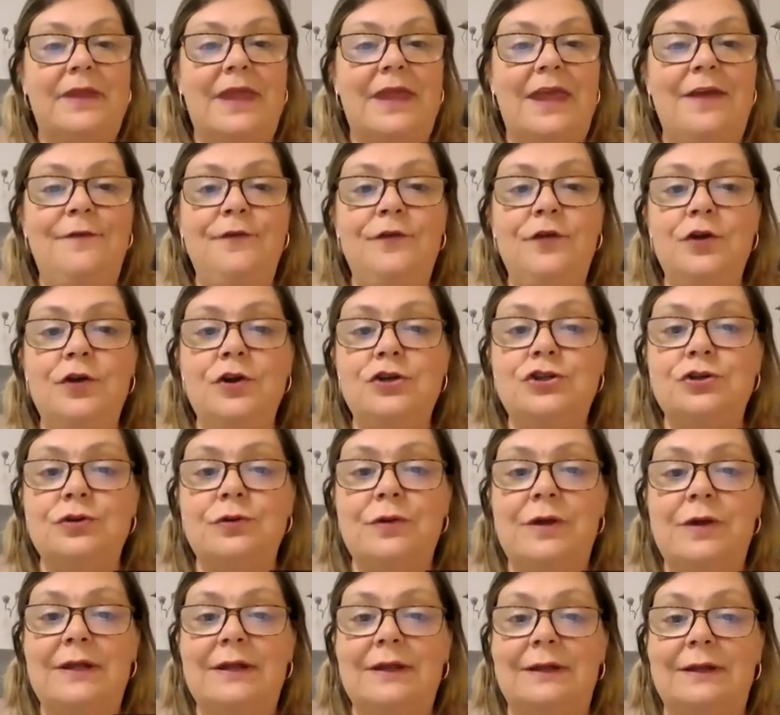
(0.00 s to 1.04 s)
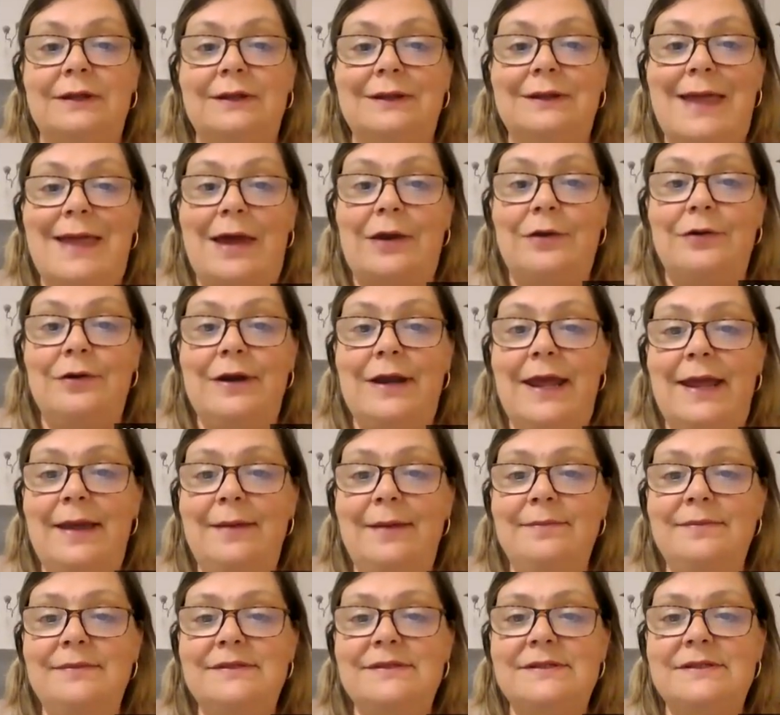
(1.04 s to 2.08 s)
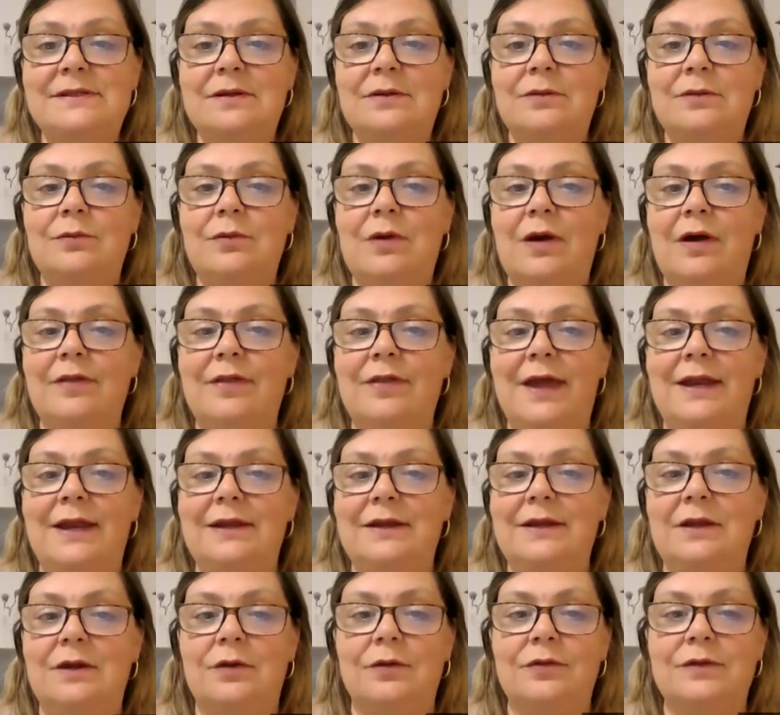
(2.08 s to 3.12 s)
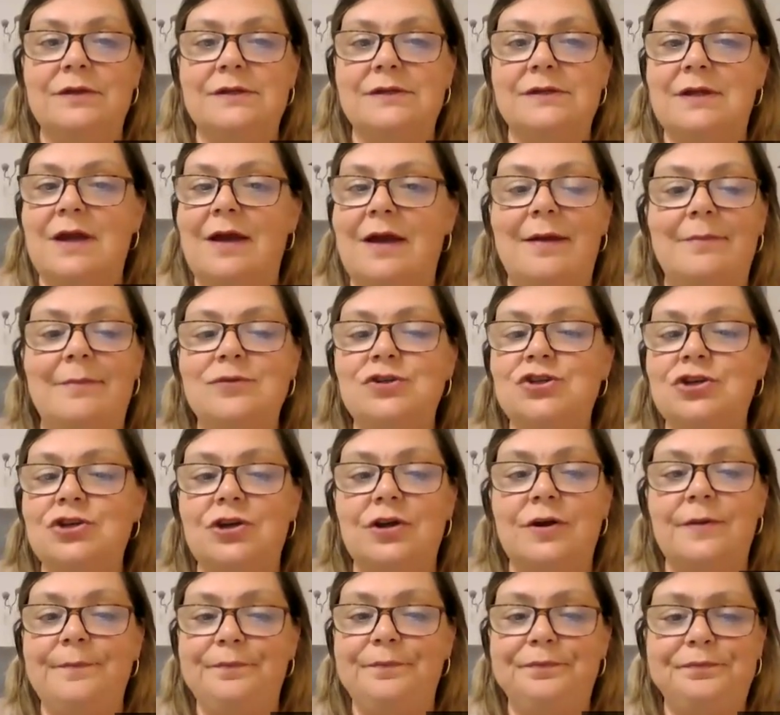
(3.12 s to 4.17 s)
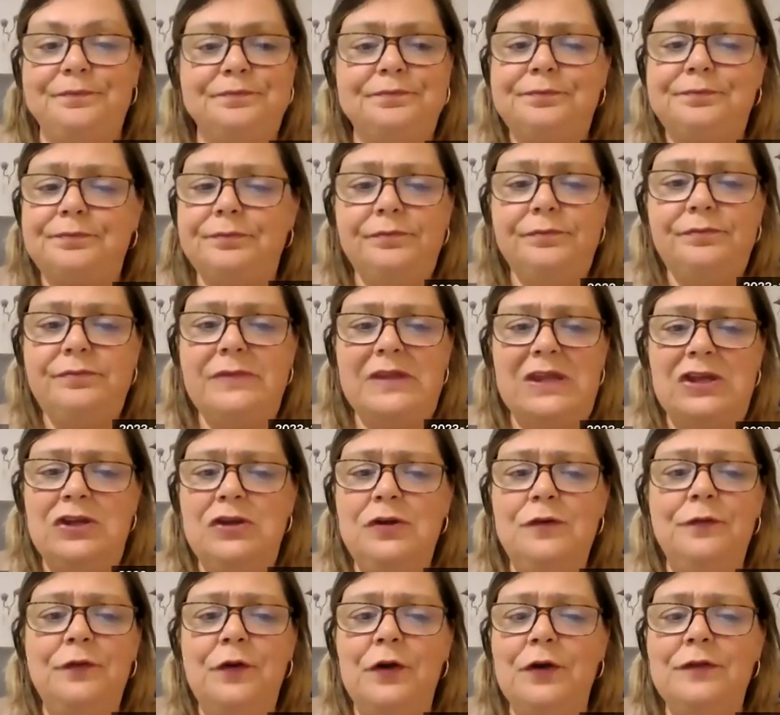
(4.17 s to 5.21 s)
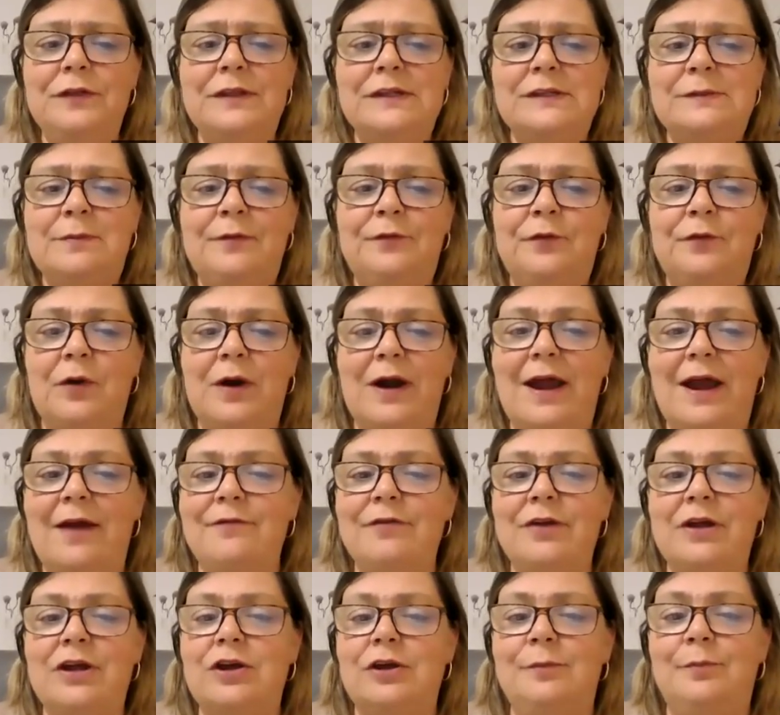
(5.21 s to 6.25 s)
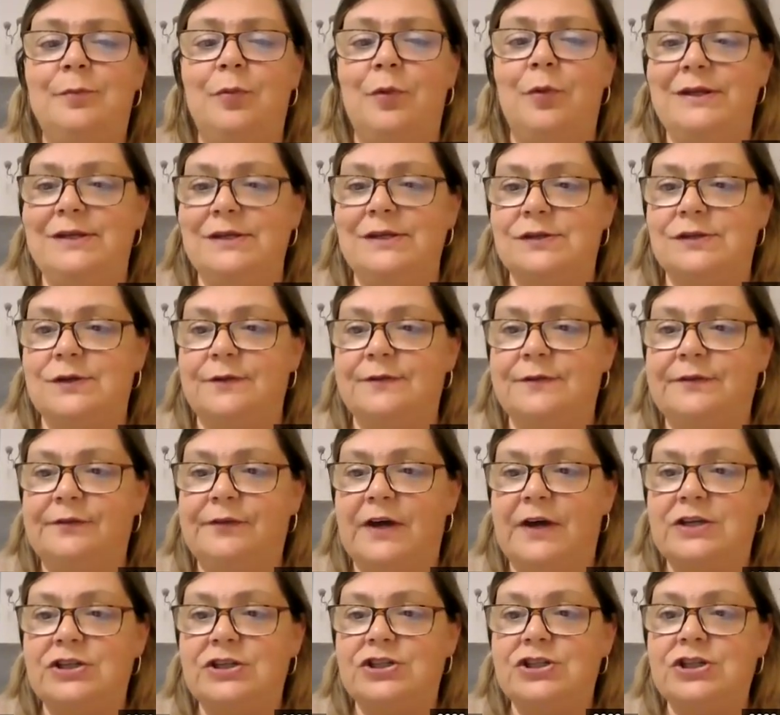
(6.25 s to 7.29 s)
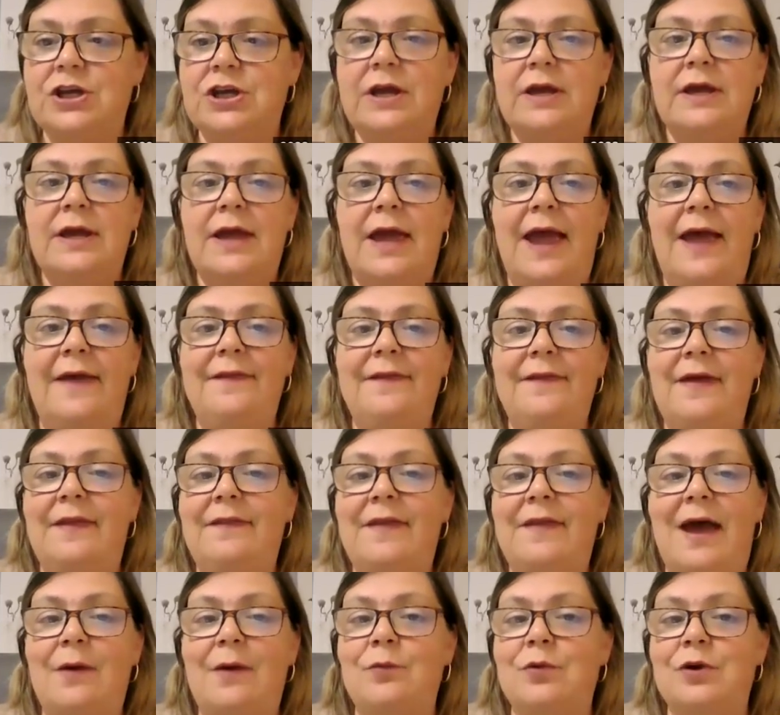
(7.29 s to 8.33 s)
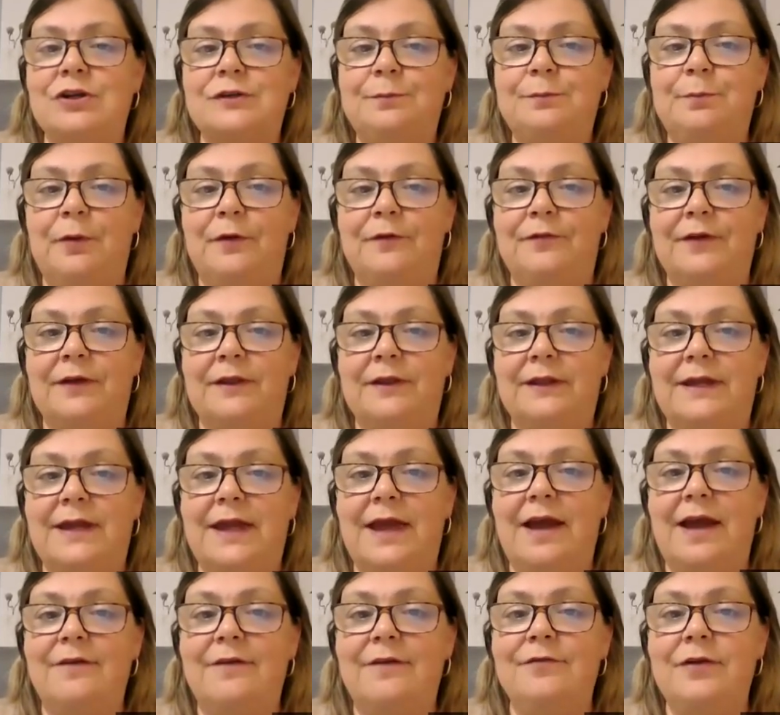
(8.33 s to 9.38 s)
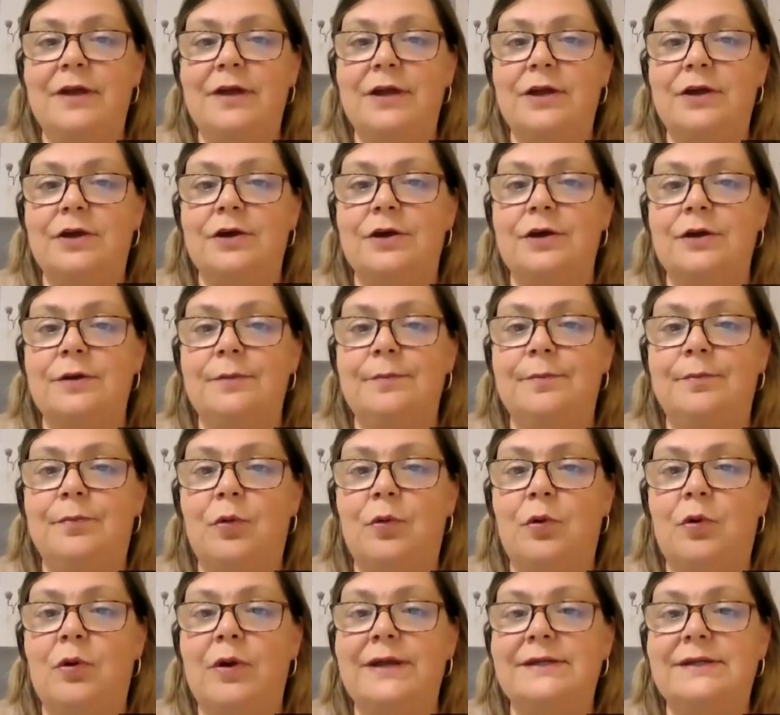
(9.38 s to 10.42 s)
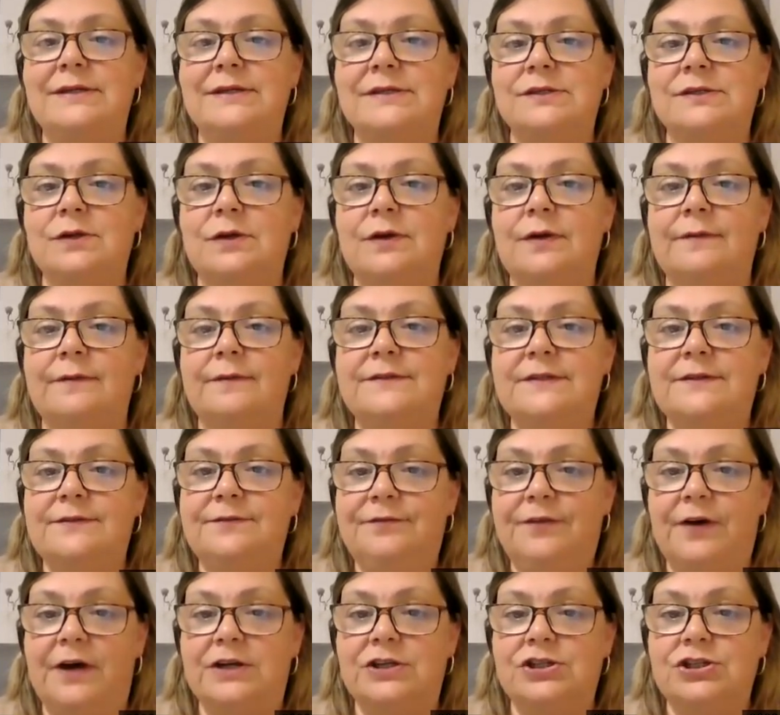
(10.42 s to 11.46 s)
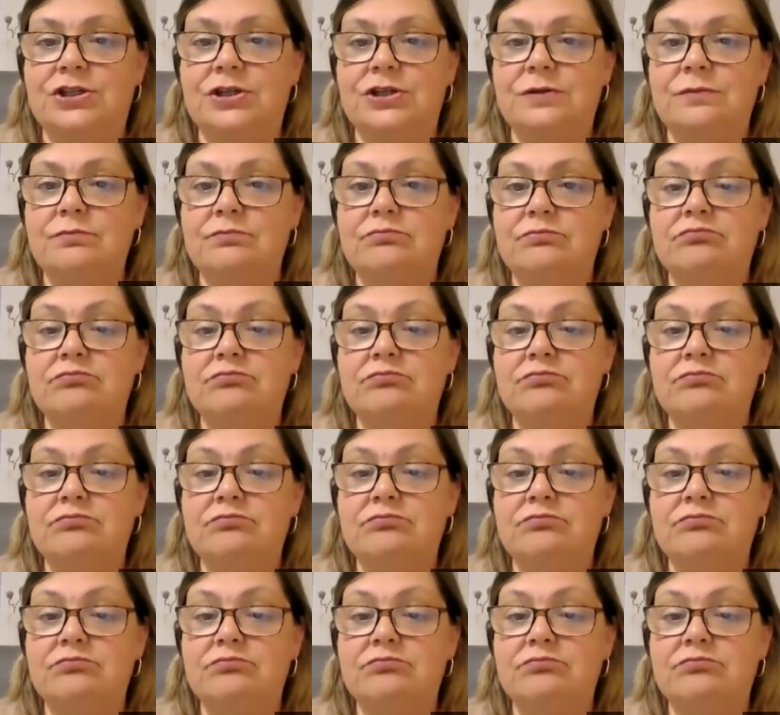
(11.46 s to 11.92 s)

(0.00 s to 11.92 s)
If you're doing letter names, well then, I'm sure you've heard this before, every good boy deserves fudge. And then that works perfectly. Every good boy deserves fudge.